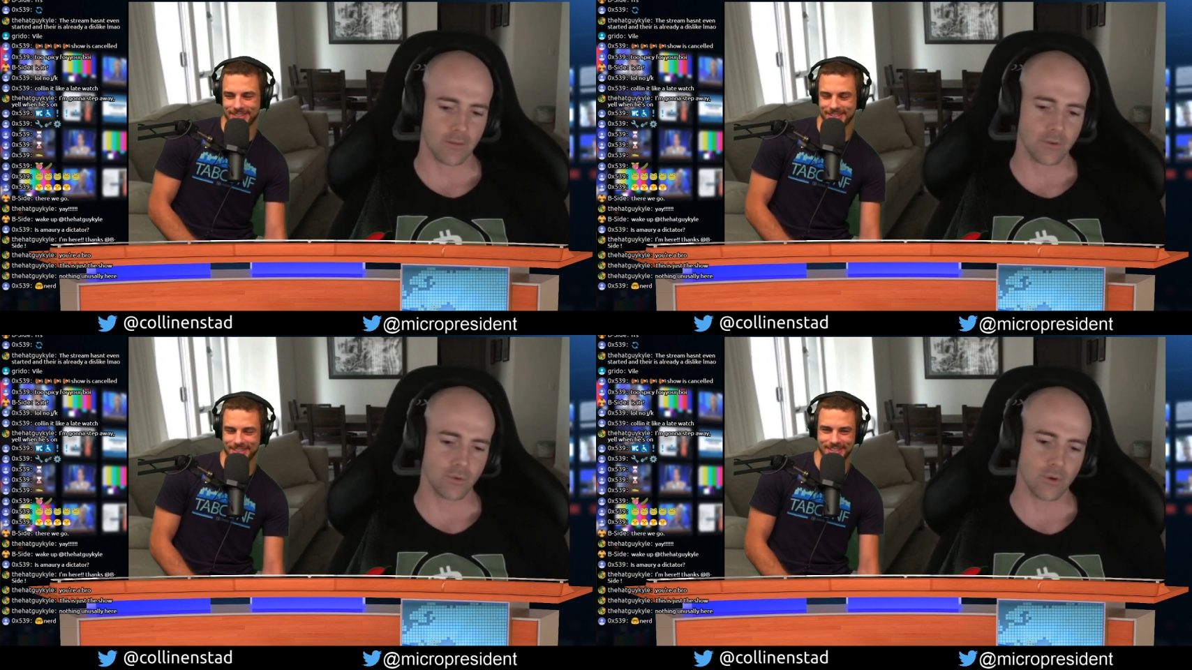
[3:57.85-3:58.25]

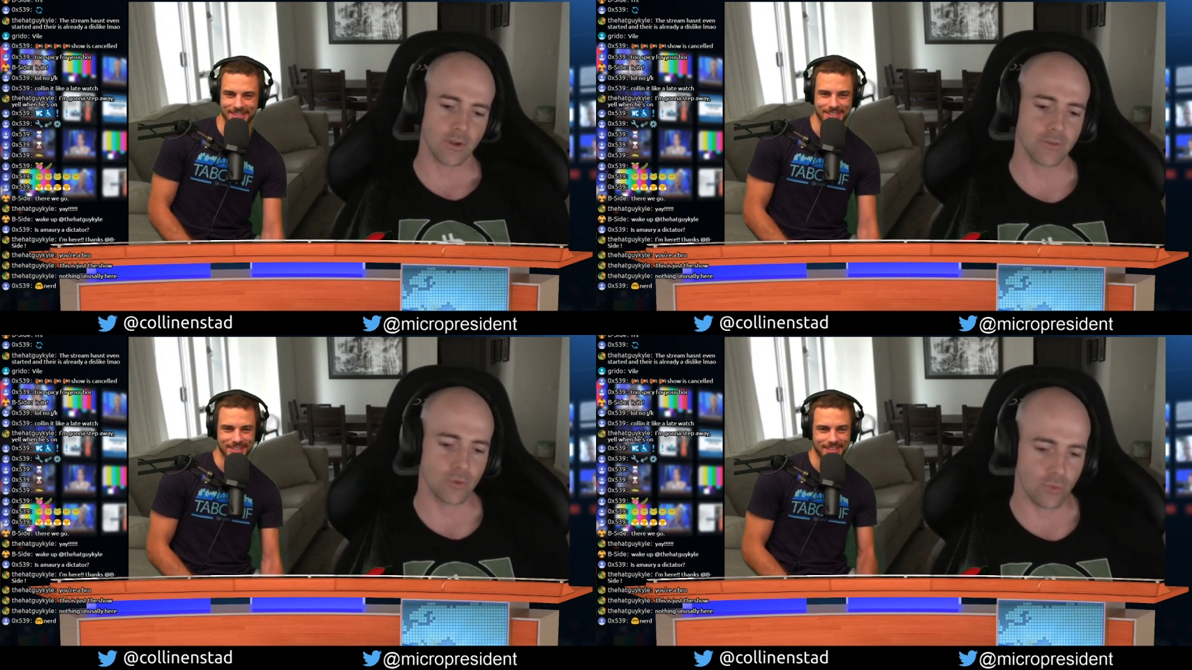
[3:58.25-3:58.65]
Speaker 1: if you
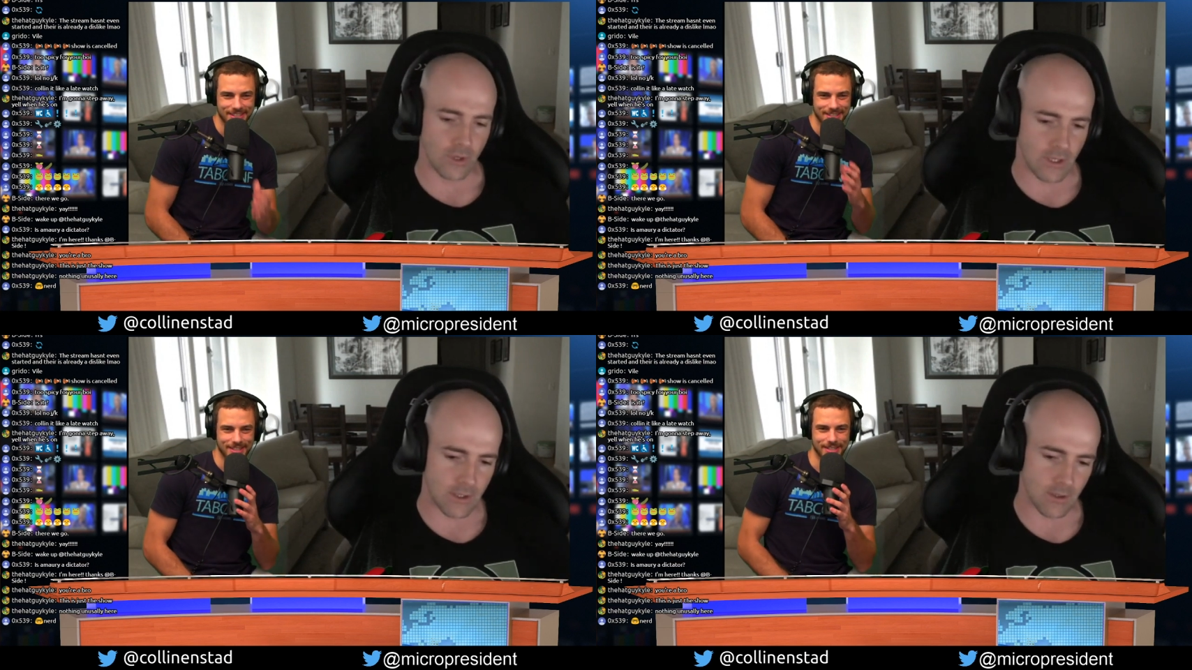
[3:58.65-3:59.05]
if you
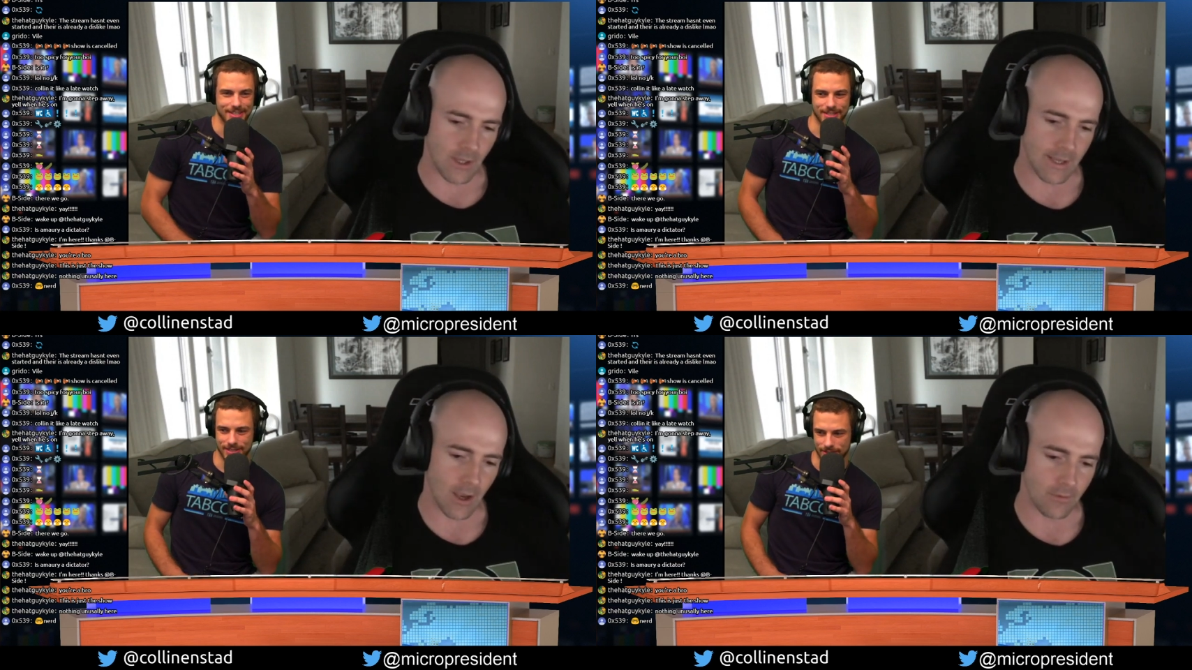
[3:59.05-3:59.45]
read
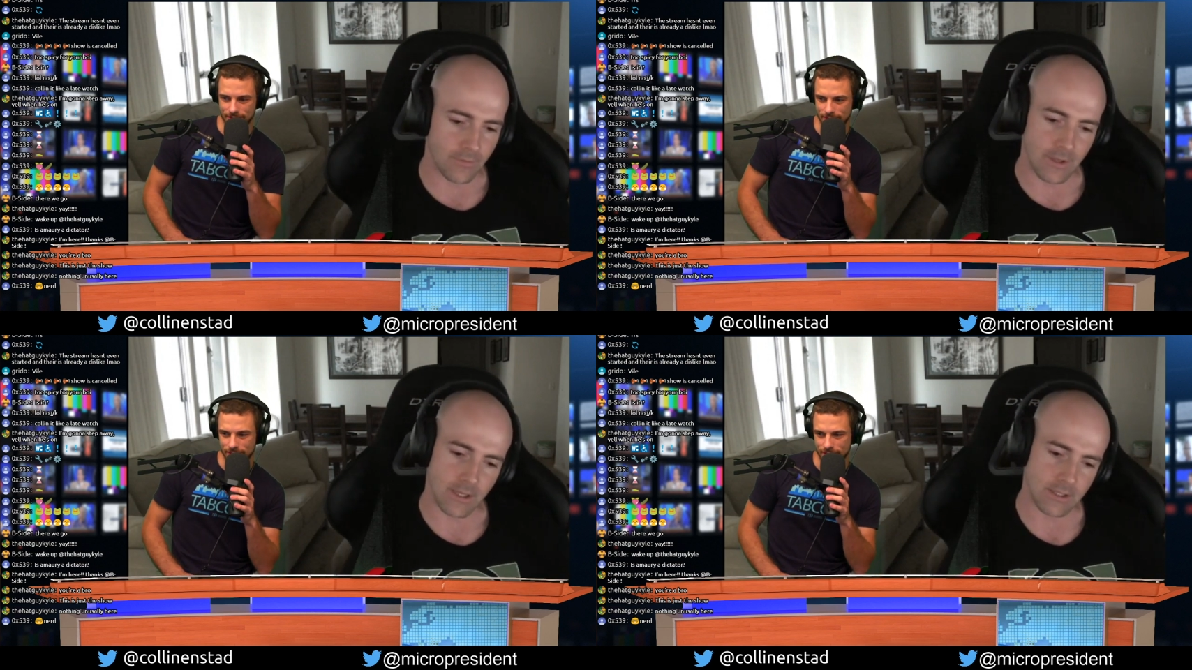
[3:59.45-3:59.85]
like Hal
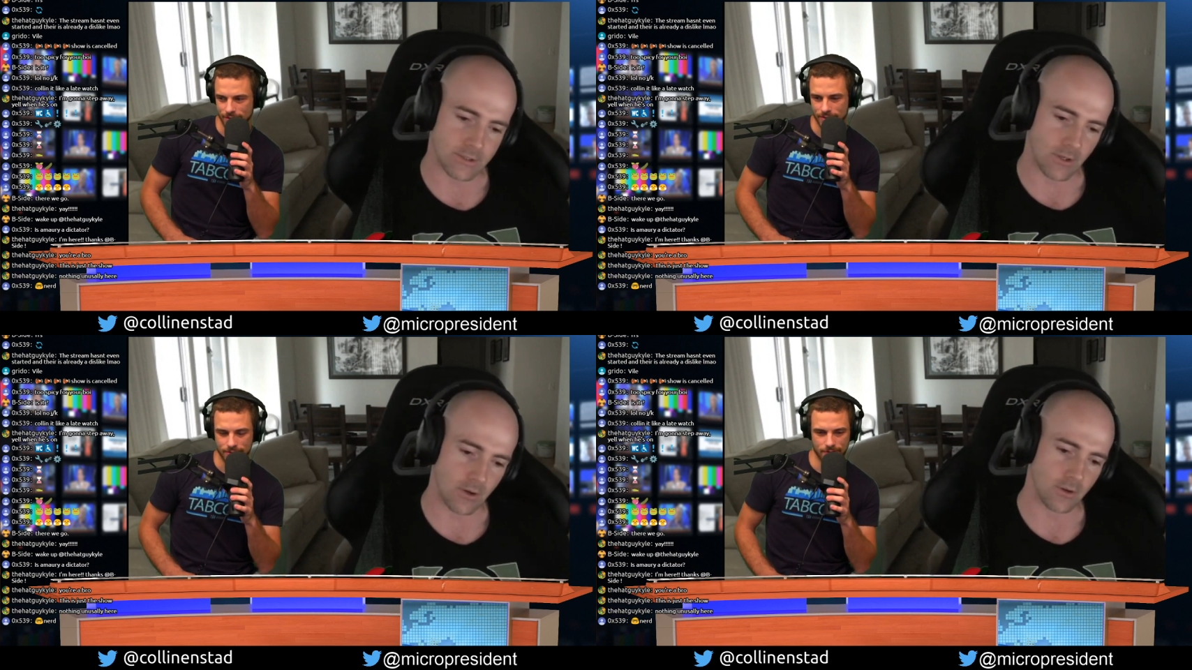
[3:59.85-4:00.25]
Finney's
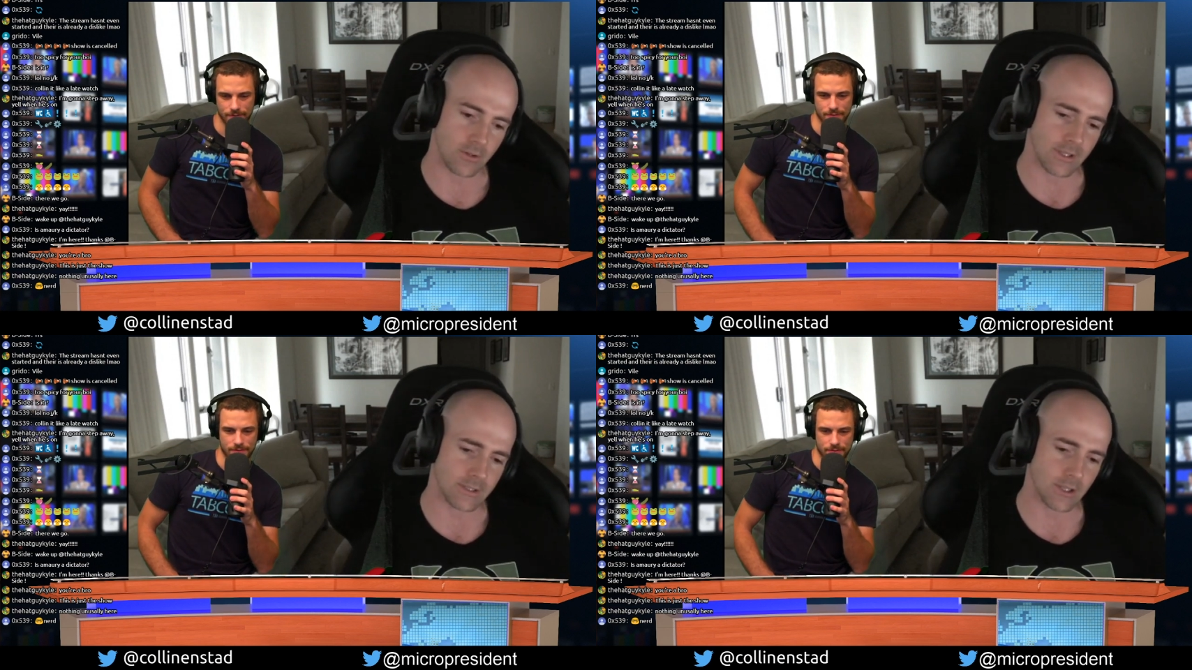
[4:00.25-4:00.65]

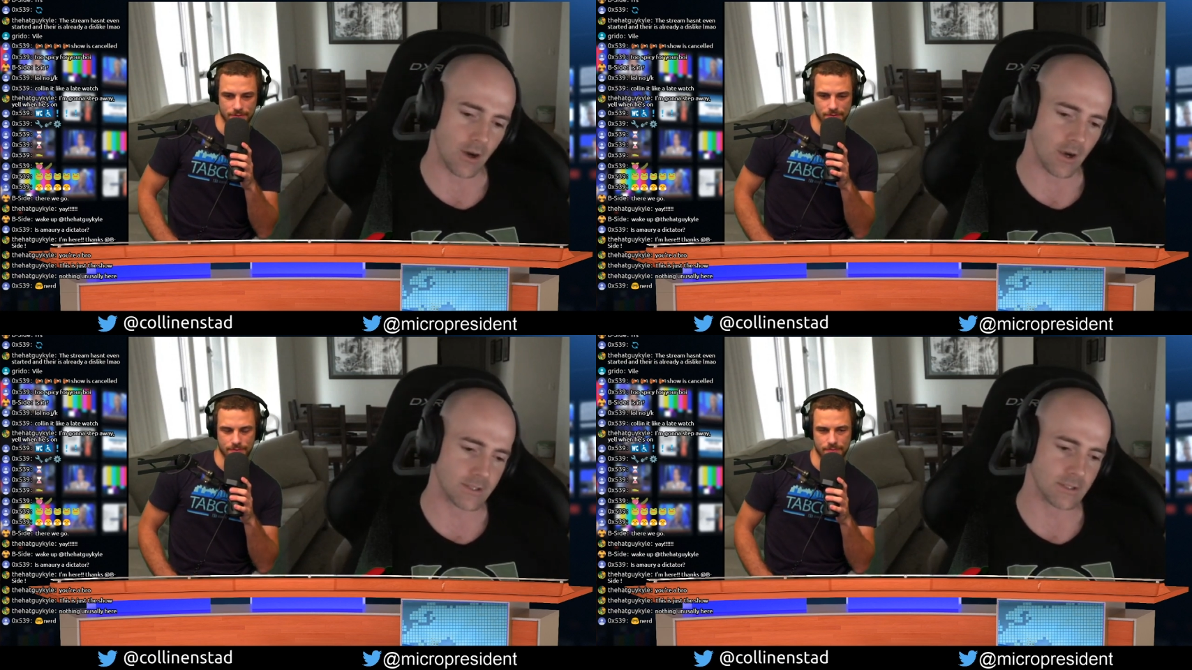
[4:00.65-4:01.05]
early
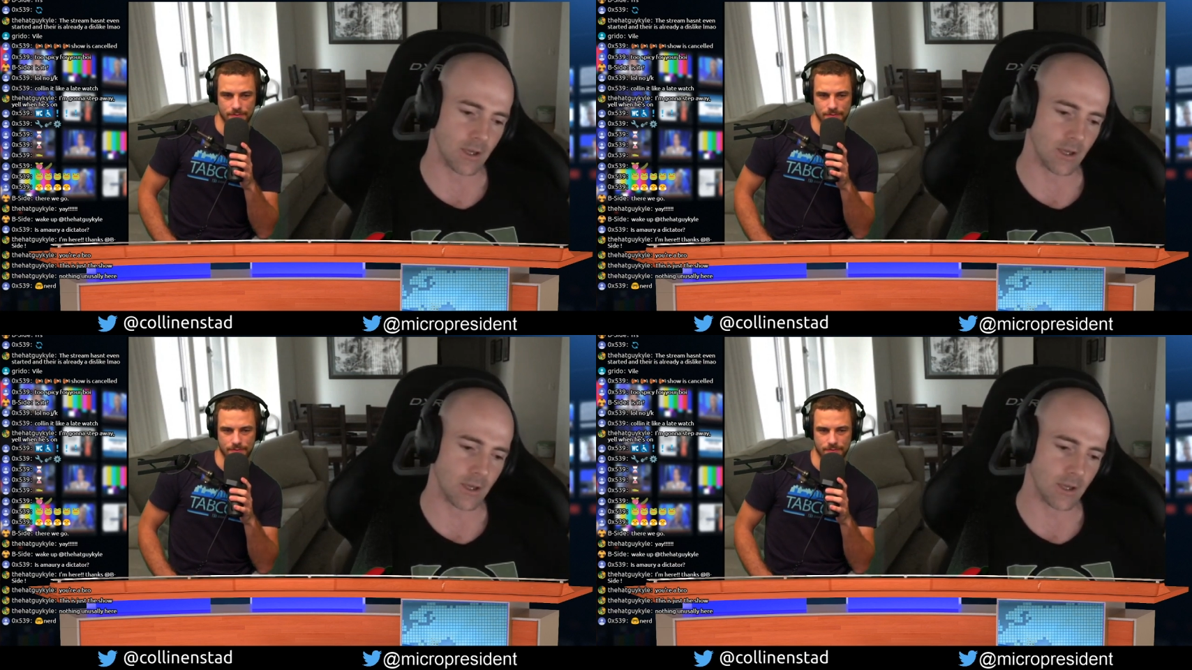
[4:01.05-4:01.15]
talks